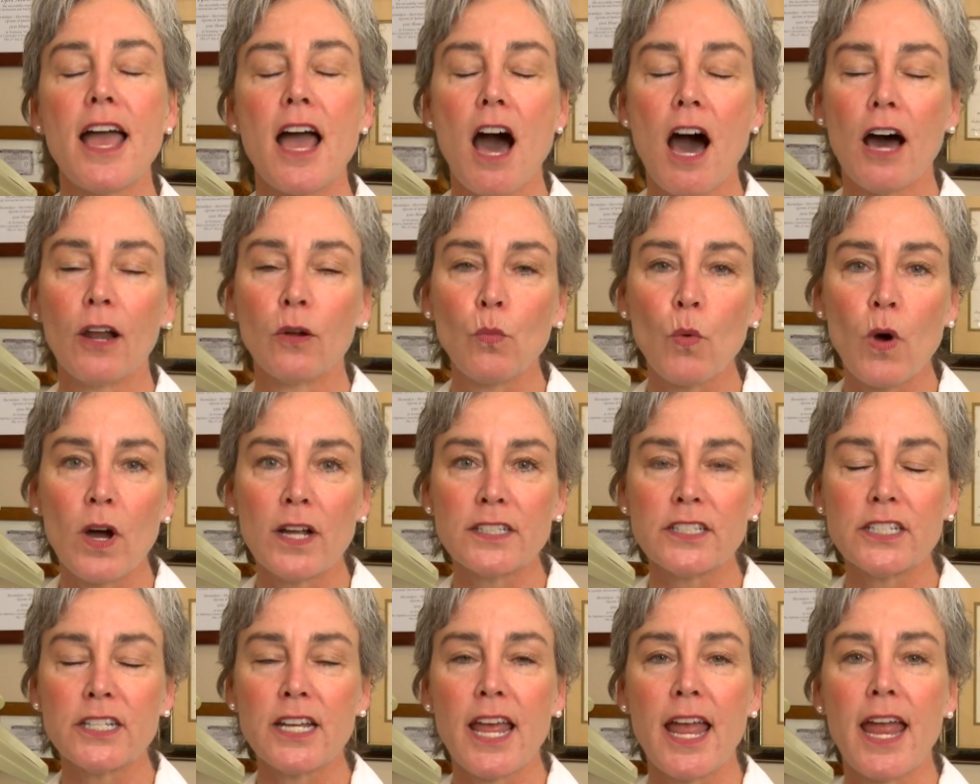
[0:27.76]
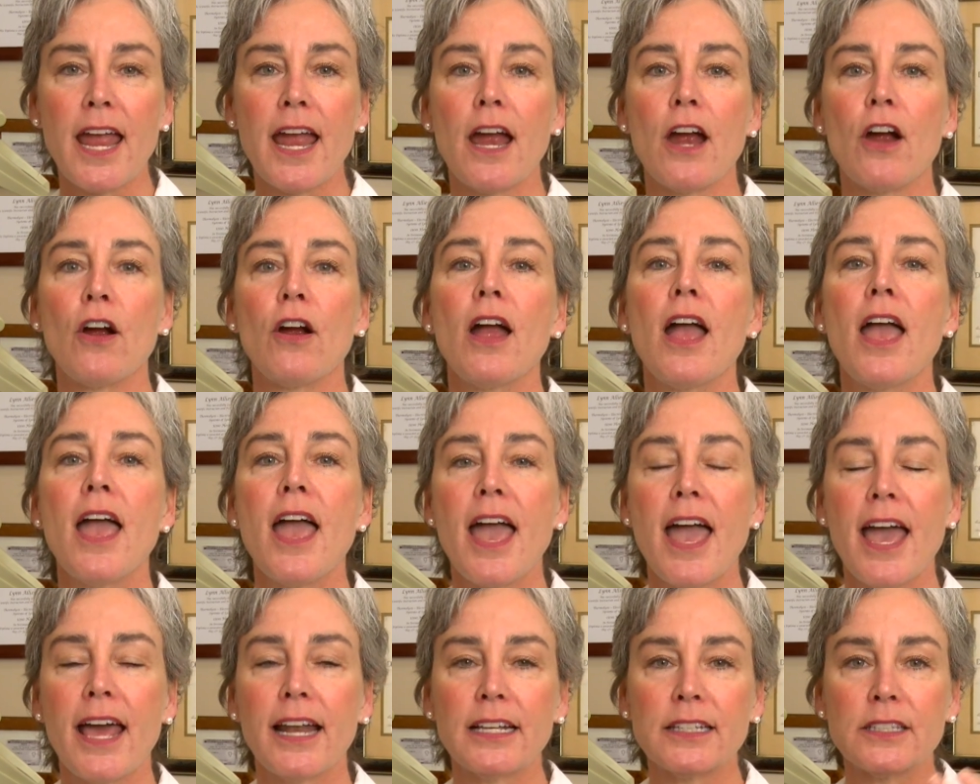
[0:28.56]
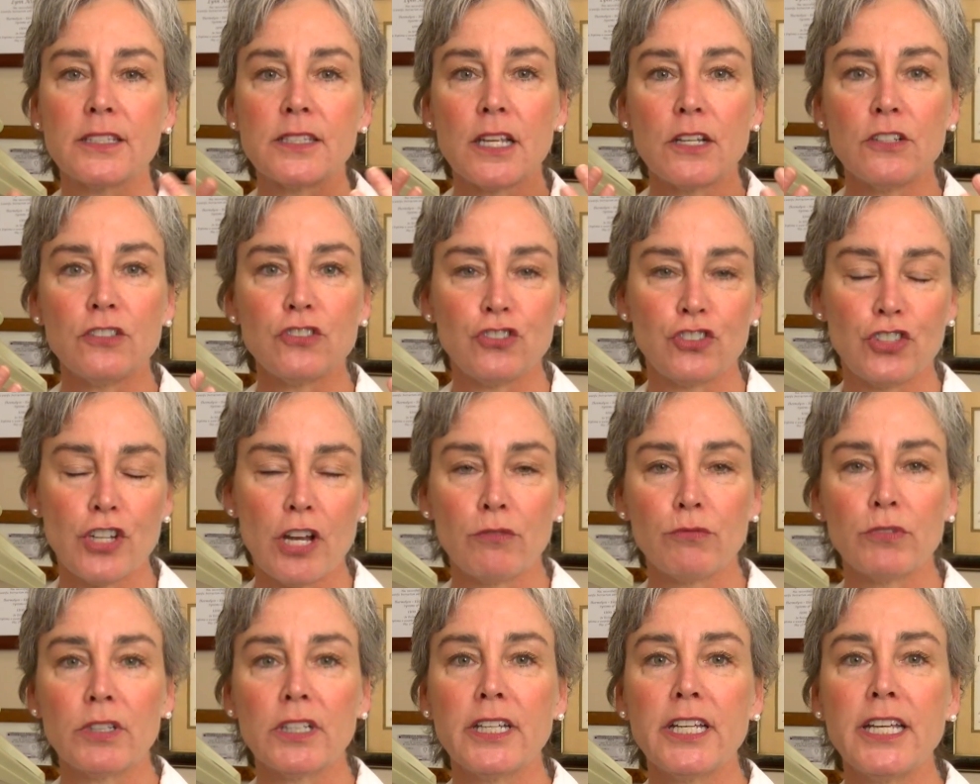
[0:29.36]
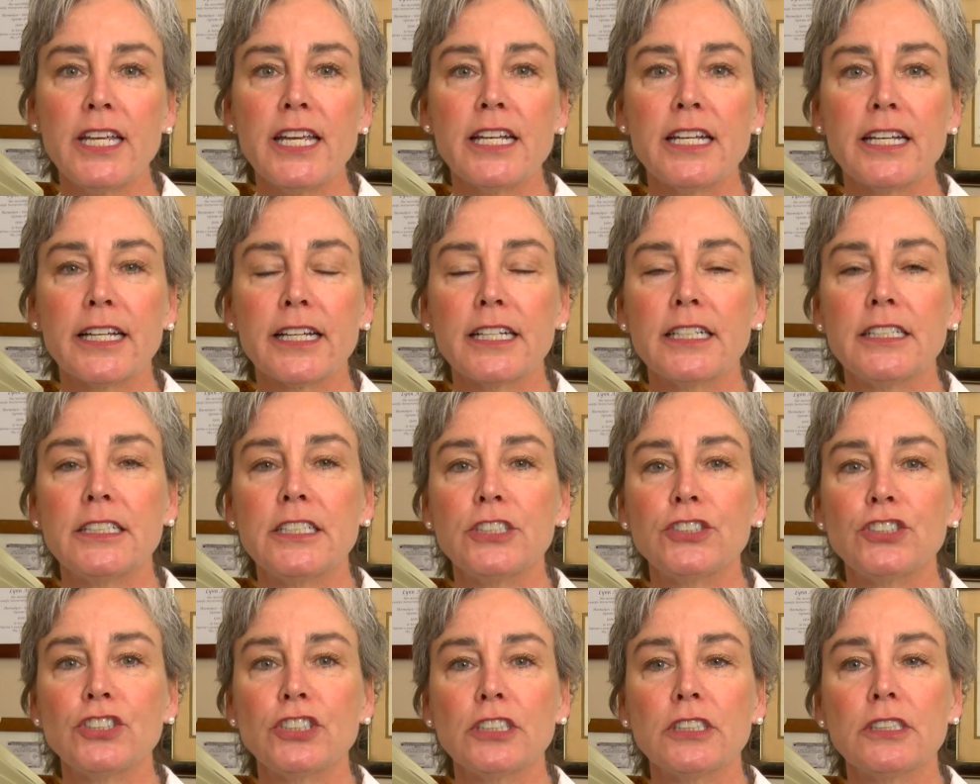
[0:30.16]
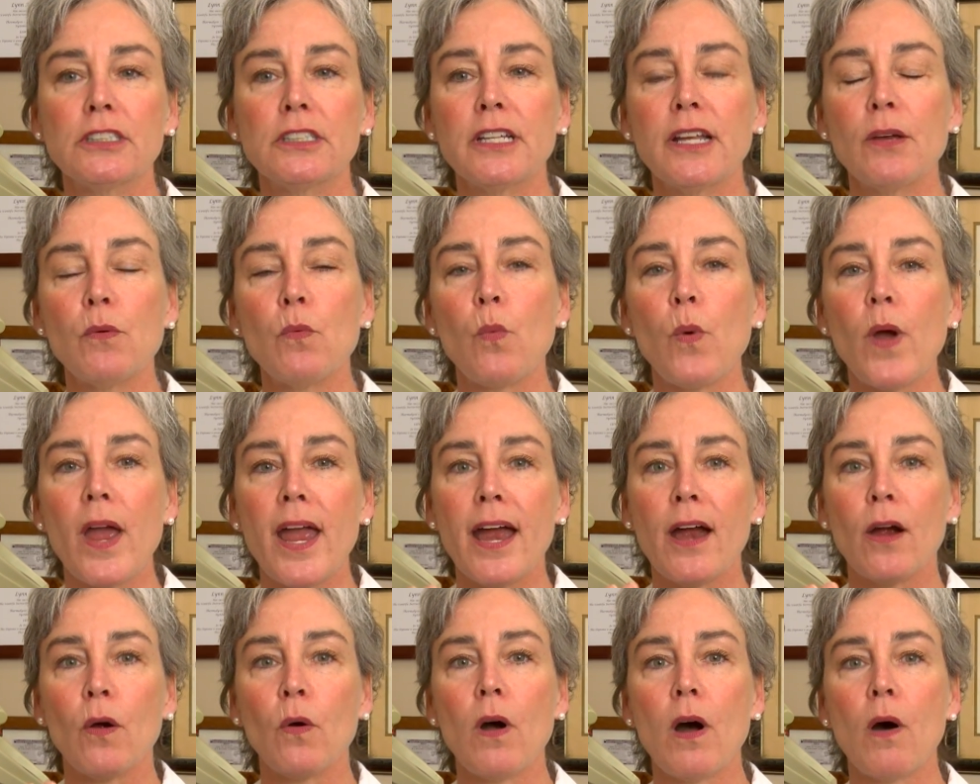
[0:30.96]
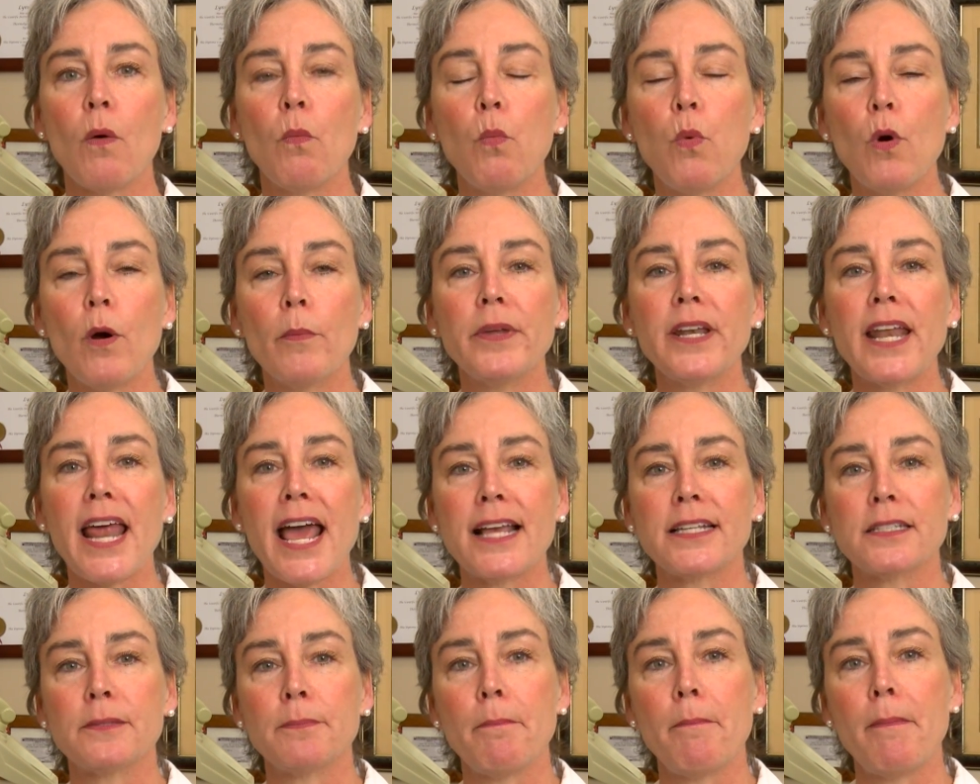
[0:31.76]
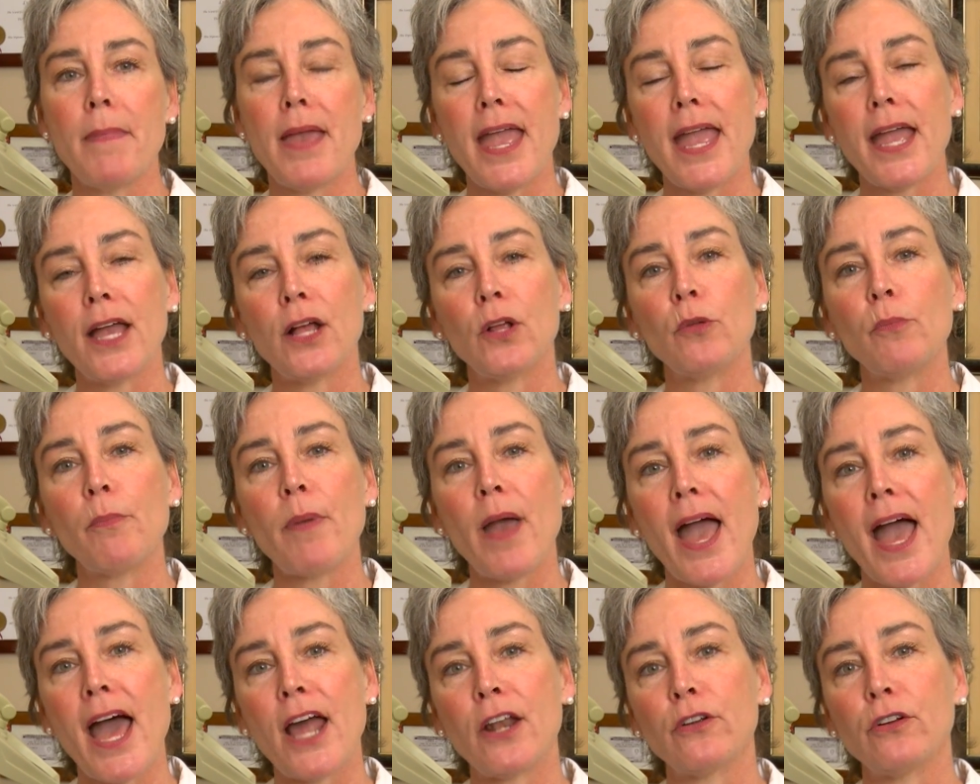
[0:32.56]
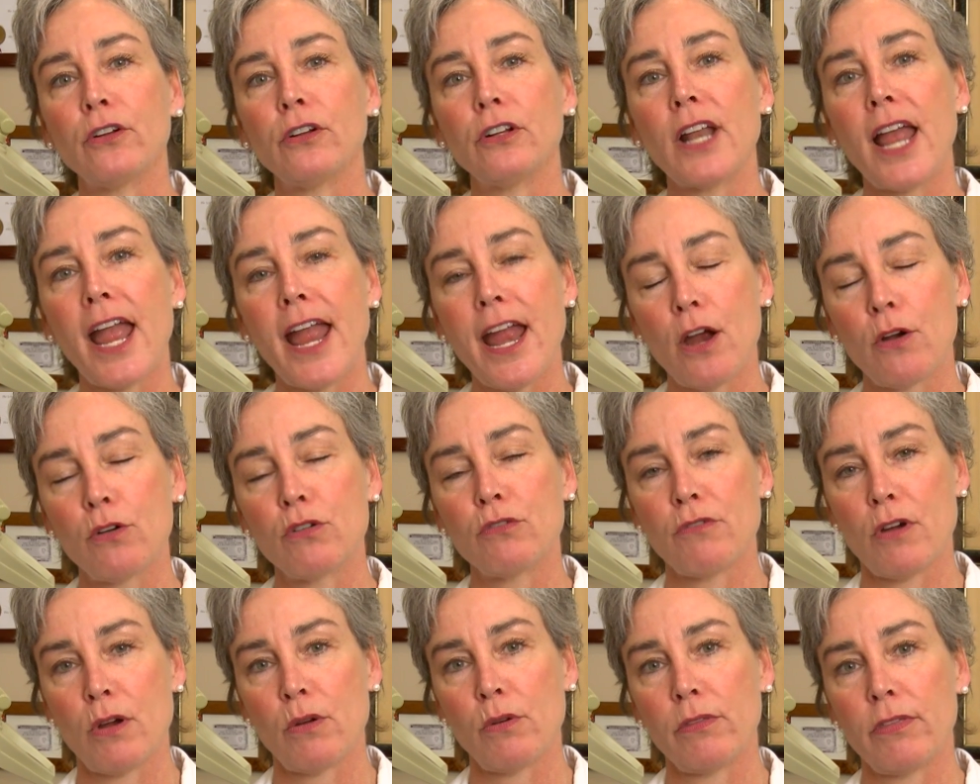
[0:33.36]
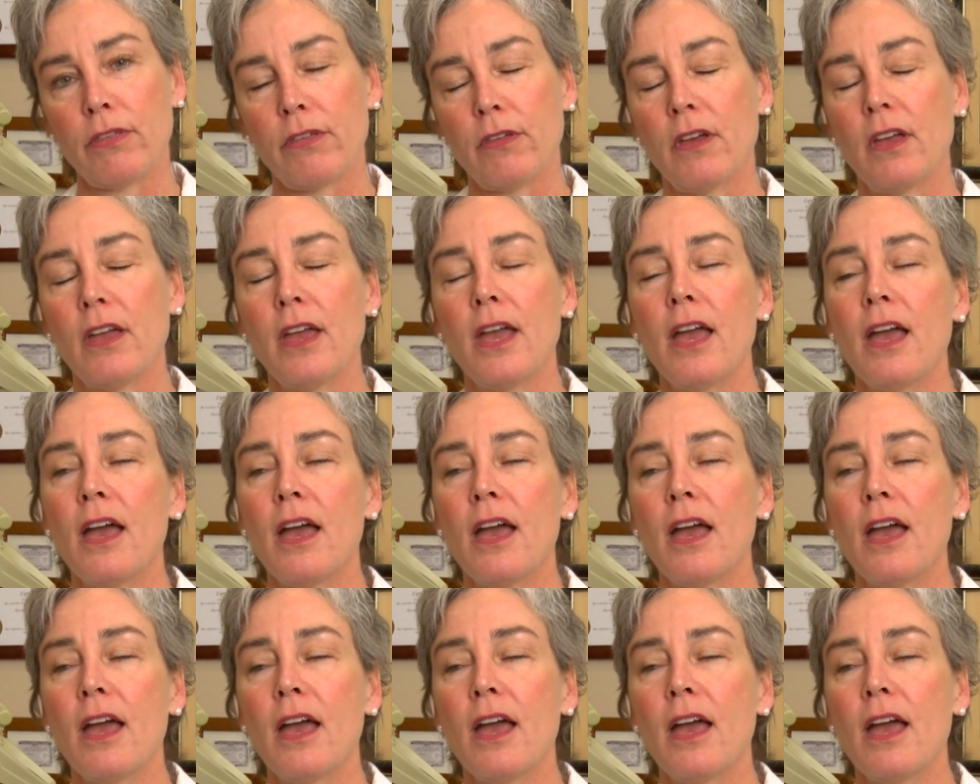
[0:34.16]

unwanted hair and it's generally in a condition where a woman has male pattern hair growth,